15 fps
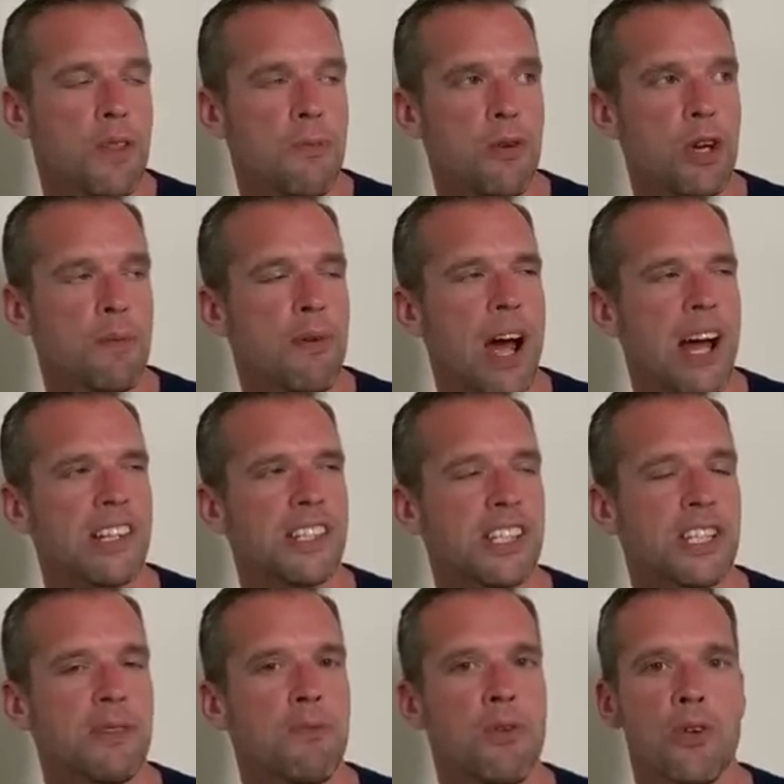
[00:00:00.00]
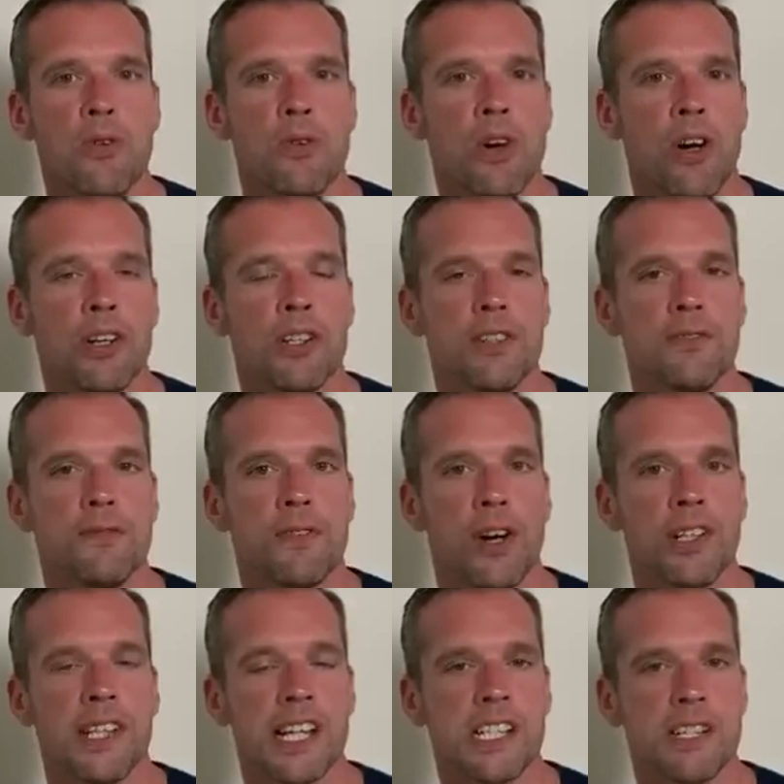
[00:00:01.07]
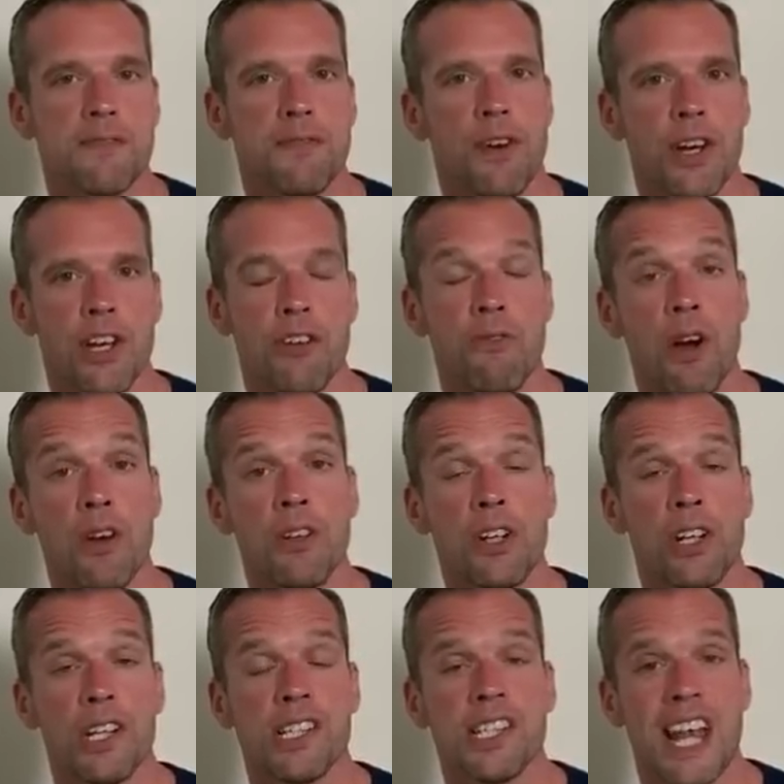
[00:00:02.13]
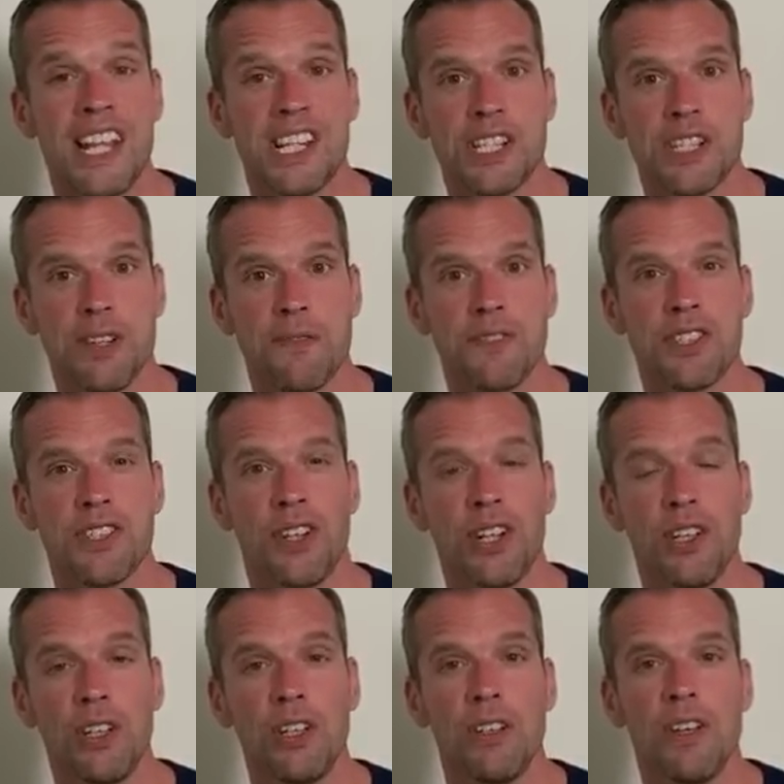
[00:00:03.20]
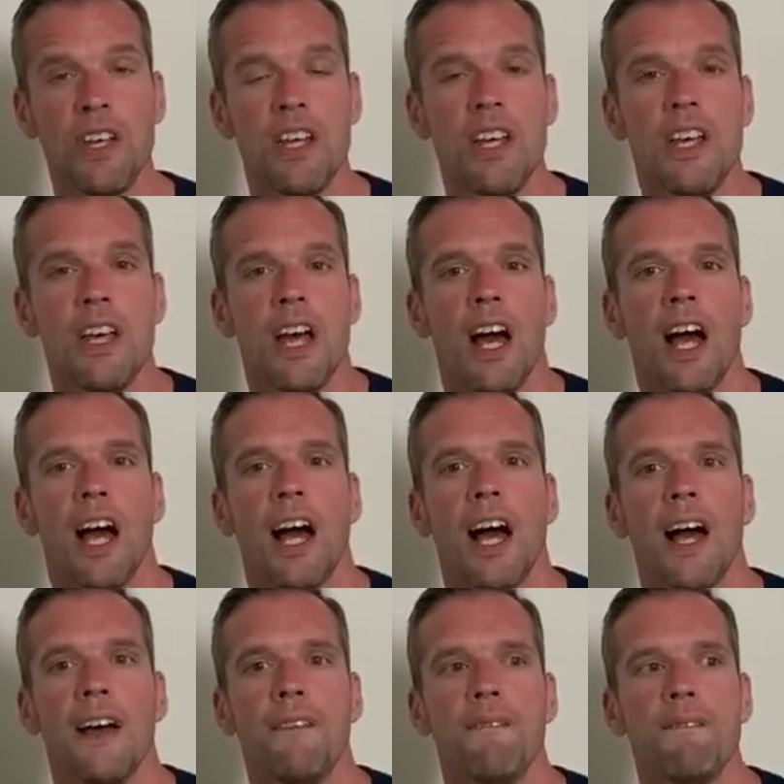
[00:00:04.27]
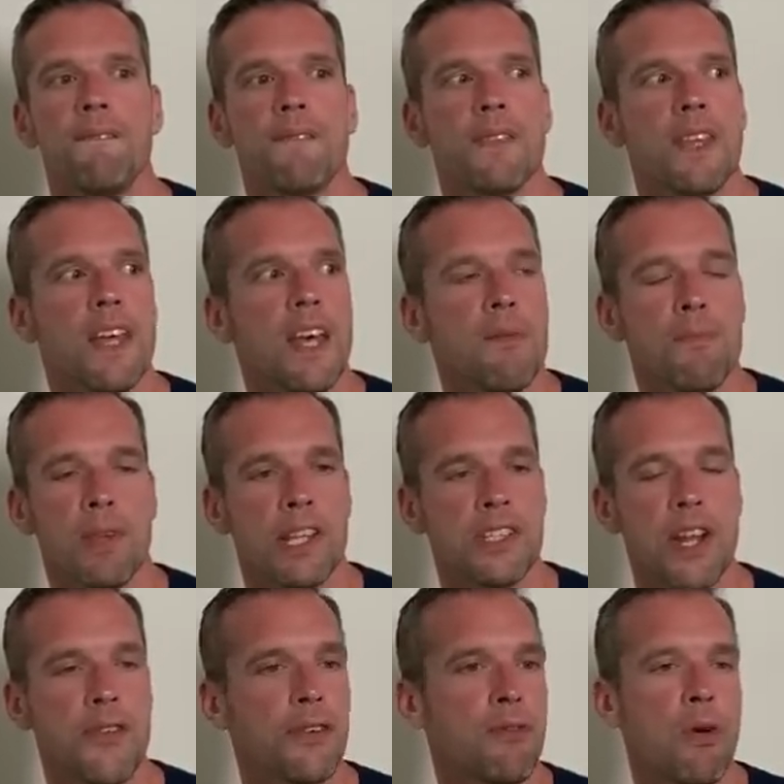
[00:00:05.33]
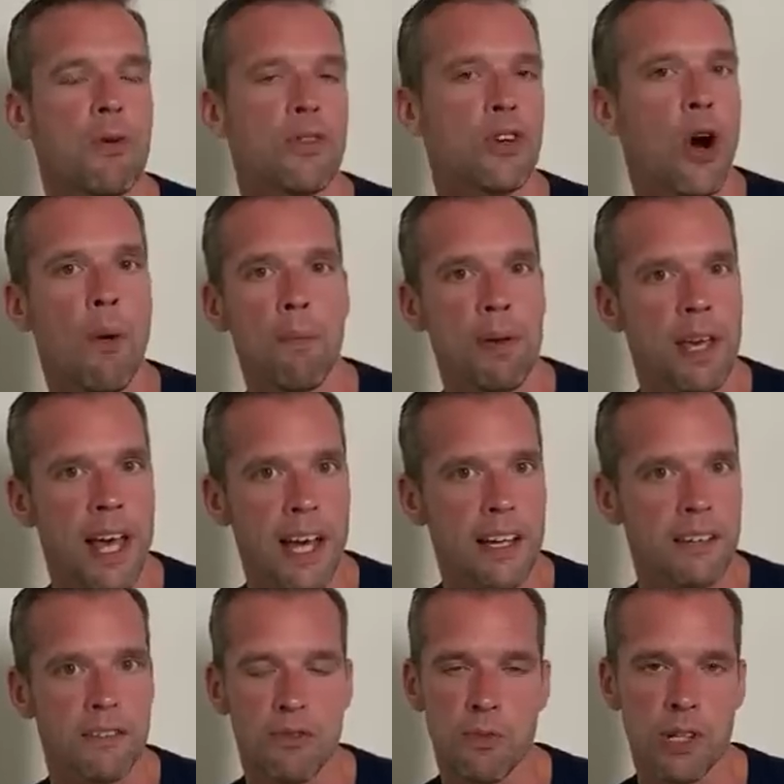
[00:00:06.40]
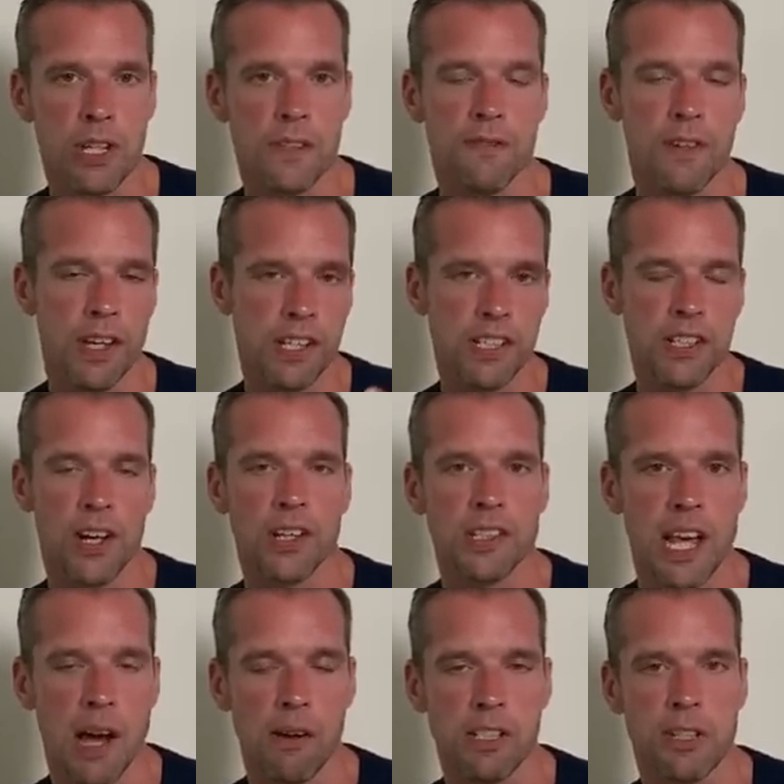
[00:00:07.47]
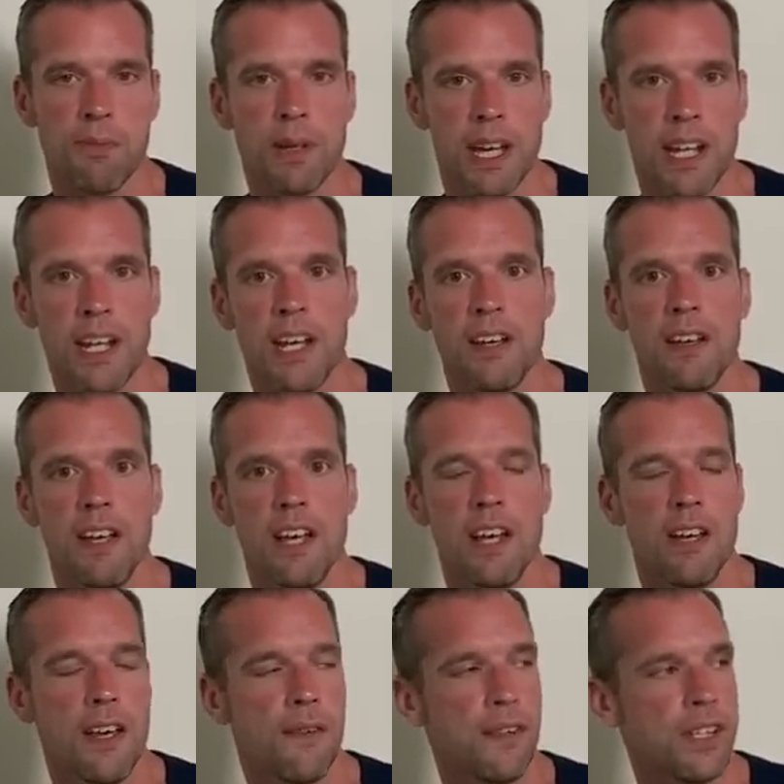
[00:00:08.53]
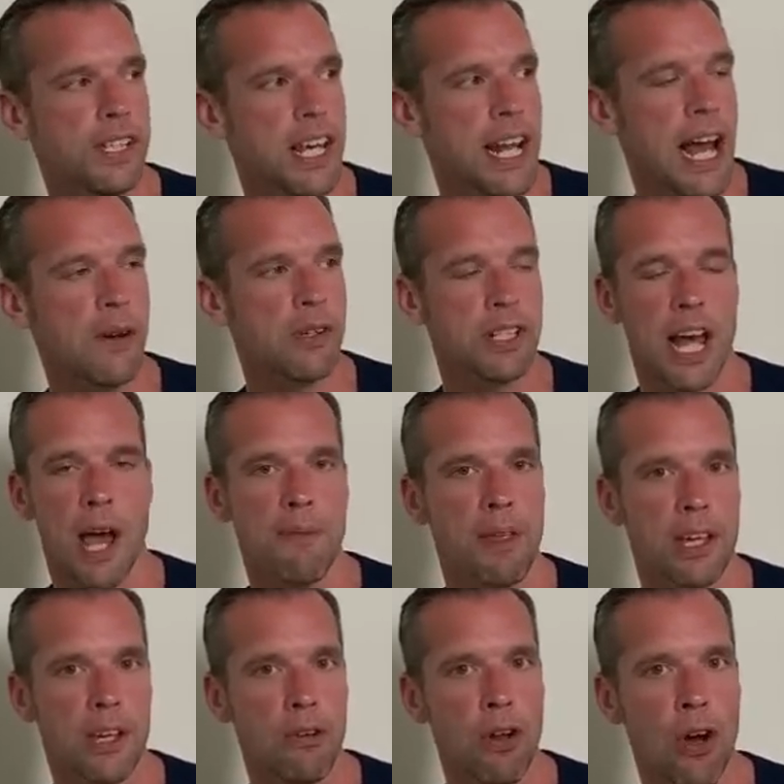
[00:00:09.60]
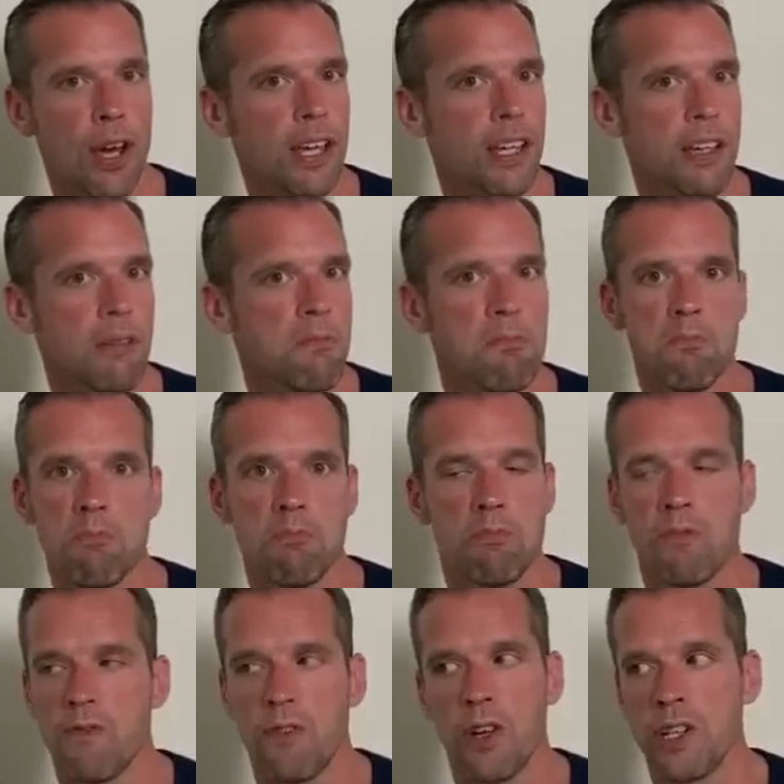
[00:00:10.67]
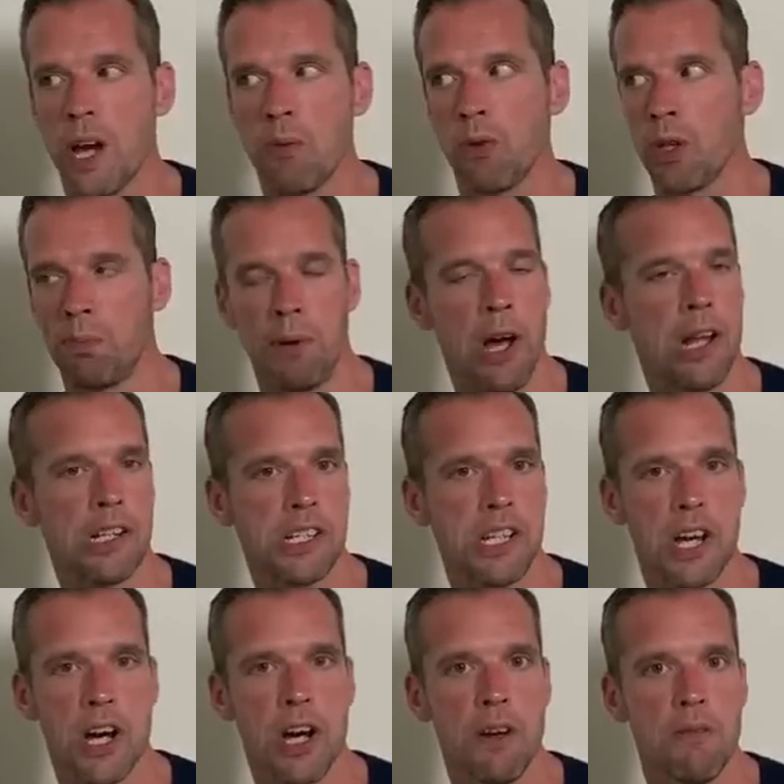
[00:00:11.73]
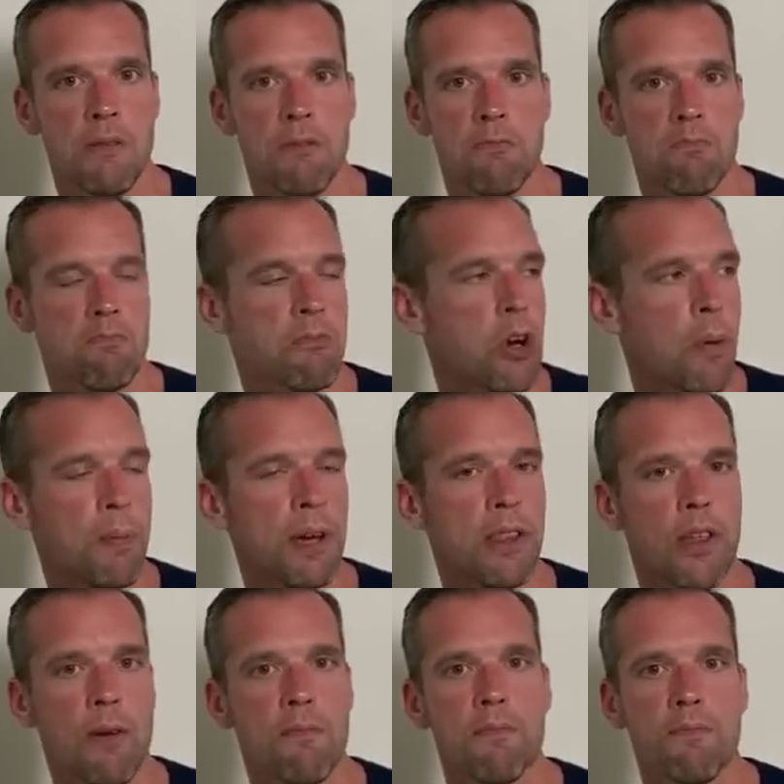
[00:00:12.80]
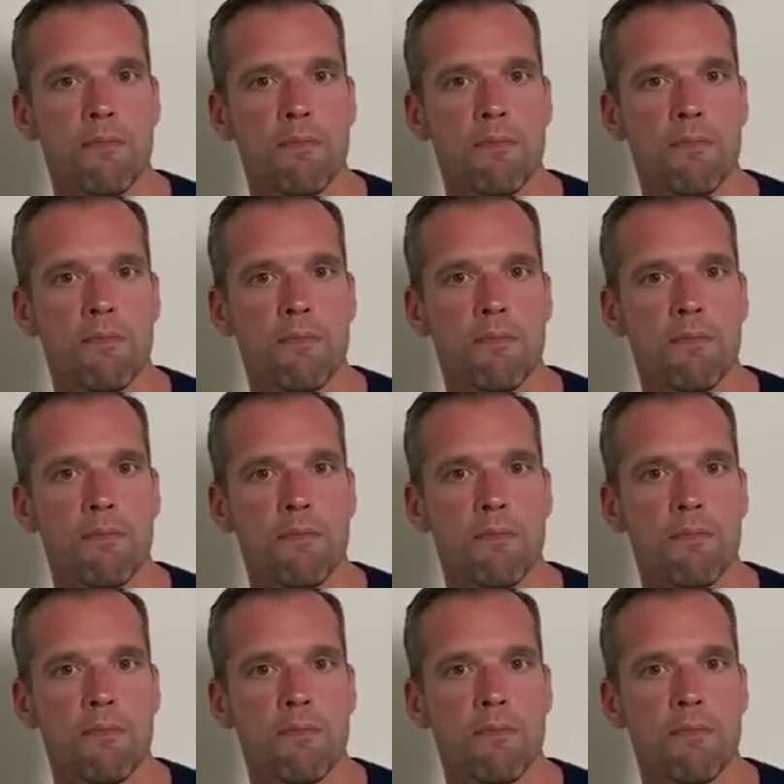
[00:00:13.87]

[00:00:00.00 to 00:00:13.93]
you practice, the more you'll kind of identify your own kind of sense of style. But there's nothing wrong with copying when you first start out as a beginner. If you see an aquascape that you like, find out what the plants are, copy them,